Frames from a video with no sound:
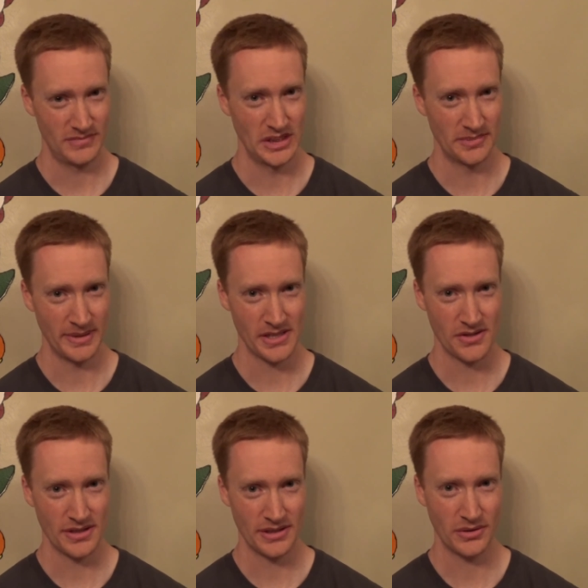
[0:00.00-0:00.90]
Just make
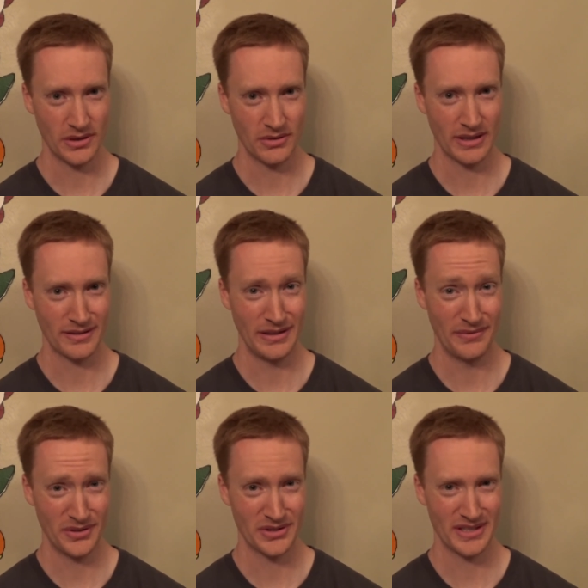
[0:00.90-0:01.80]
sure you do it correctly the
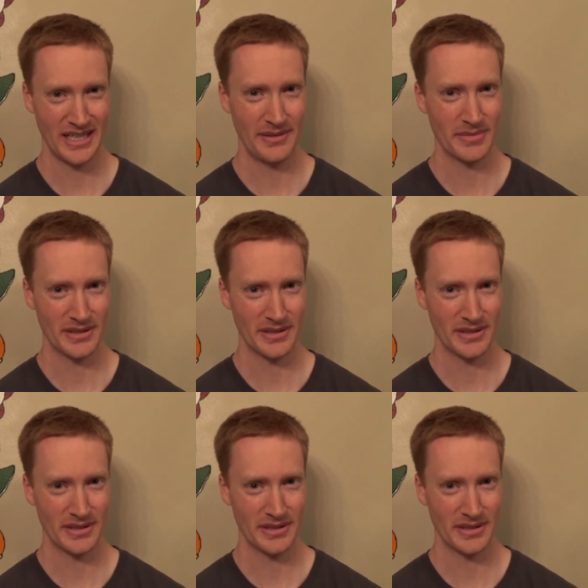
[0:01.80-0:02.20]
first time.